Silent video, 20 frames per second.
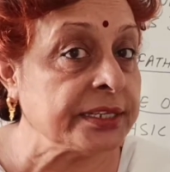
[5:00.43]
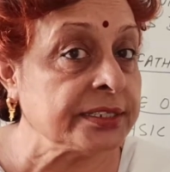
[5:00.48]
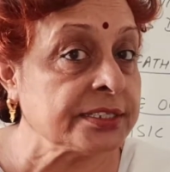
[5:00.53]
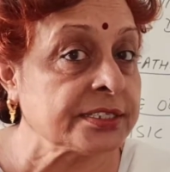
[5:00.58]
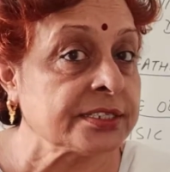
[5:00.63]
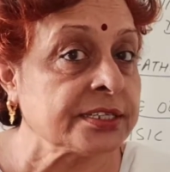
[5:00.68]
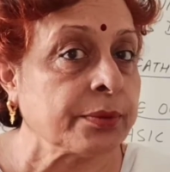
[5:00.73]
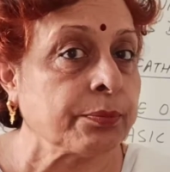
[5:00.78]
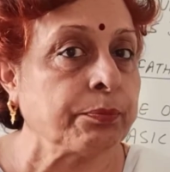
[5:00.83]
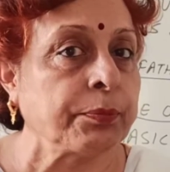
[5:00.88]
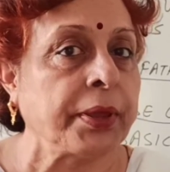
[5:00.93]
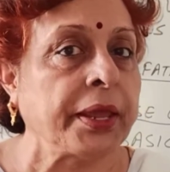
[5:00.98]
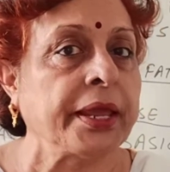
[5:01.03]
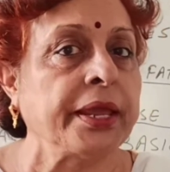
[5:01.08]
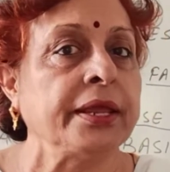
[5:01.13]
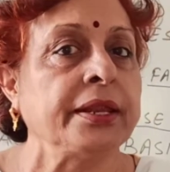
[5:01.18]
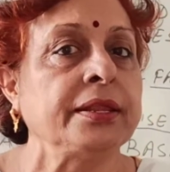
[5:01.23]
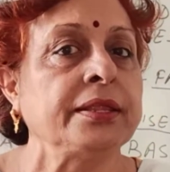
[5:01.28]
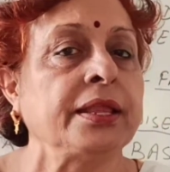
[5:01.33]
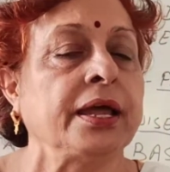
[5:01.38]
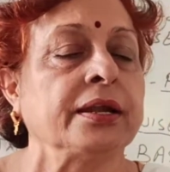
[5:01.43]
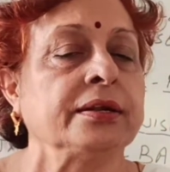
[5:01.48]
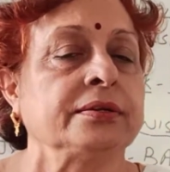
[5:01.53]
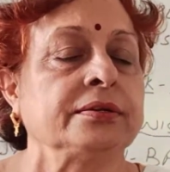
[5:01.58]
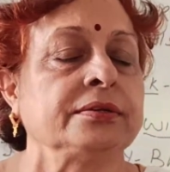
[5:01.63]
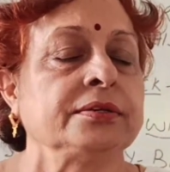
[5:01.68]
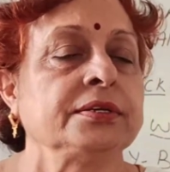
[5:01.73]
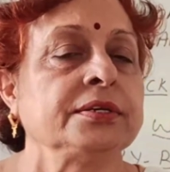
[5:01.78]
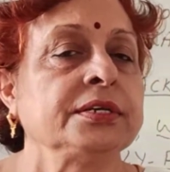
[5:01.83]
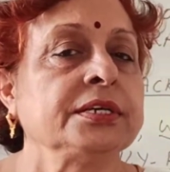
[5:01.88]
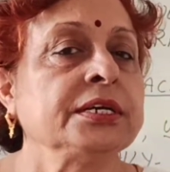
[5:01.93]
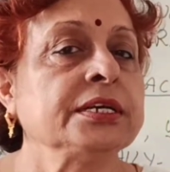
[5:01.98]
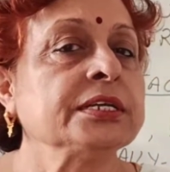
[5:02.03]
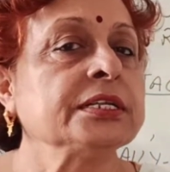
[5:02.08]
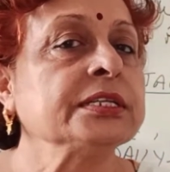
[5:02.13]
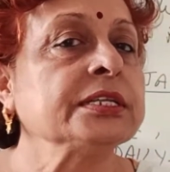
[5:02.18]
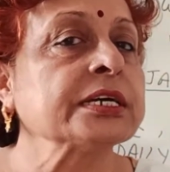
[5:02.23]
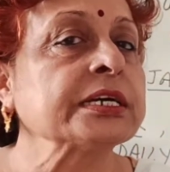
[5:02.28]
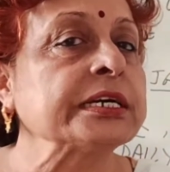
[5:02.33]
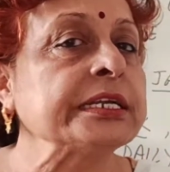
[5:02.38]
the pain that
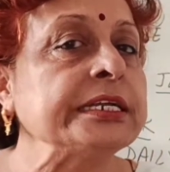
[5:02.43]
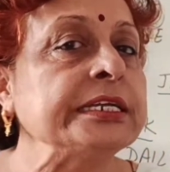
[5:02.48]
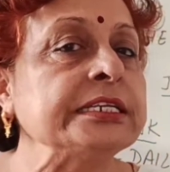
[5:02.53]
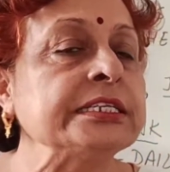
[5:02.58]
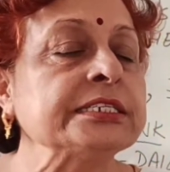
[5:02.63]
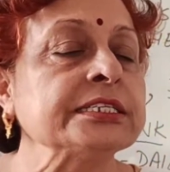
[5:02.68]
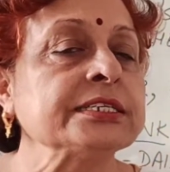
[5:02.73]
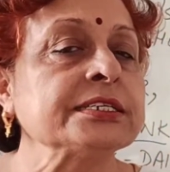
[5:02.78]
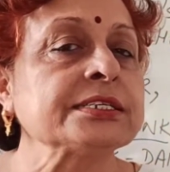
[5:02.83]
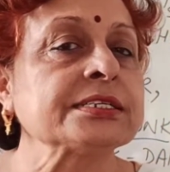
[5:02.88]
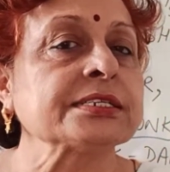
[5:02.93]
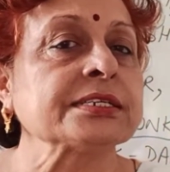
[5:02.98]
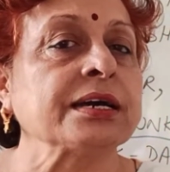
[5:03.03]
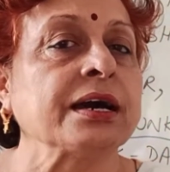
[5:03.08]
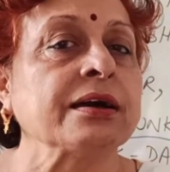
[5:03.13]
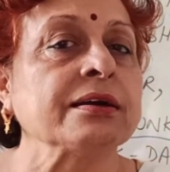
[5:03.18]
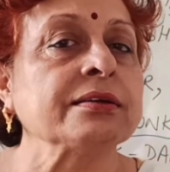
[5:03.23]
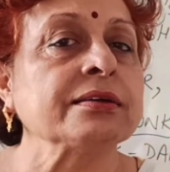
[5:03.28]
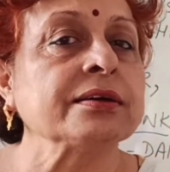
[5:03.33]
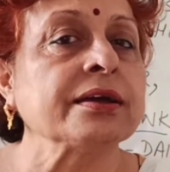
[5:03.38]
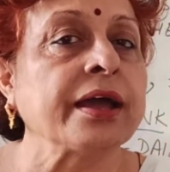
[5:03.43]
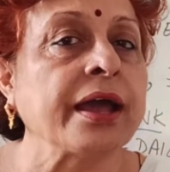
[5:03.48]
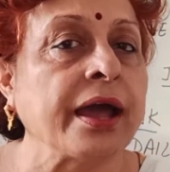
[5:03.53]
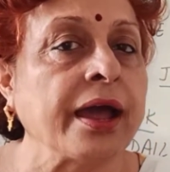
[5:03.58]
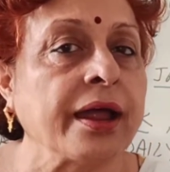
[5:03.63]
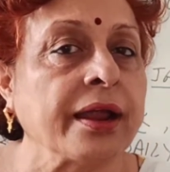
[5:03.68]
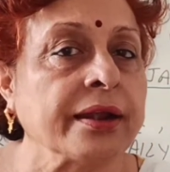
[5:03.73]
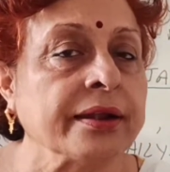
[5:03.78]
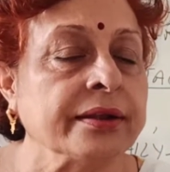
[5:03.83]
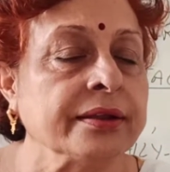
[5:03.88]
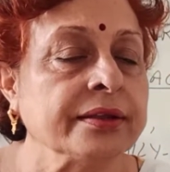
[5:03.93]
the creature skunk had.